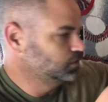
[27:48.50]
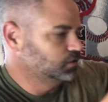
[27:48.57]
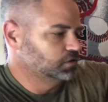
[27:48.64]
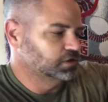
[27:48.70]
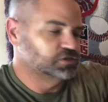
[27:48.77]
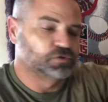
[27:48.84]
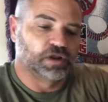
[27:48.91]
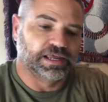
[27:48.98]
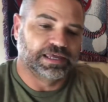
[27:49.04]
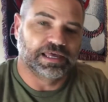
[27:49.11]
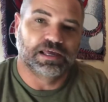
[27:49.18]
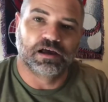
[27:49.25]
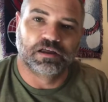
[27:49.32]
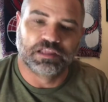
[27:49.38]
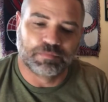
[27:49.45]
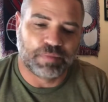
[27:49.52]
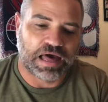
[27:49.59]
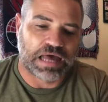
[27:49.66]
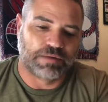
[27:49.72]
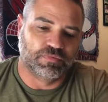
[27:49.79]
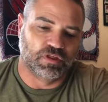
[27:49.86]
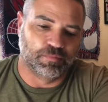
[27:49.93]
That's what I get on the
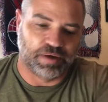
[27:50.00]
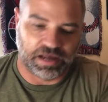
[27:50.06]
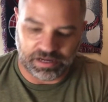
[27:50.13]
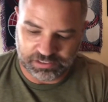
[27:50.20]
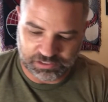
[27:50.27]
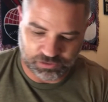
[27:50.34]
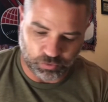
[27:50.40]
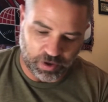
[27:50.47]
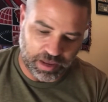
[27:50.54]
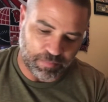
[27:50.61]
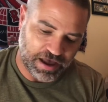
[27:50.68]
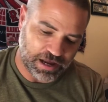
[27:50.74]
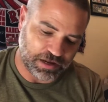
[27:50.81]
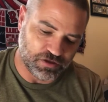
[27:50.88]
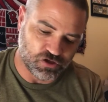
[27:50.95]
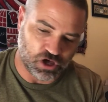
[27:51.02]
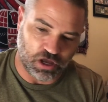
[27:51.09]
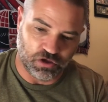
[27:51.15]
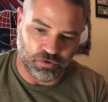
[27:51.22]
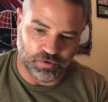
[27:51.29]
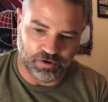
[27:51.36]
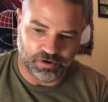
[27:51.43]
bottom of the box way back in
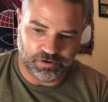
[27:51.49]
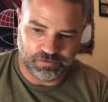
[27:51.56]
January.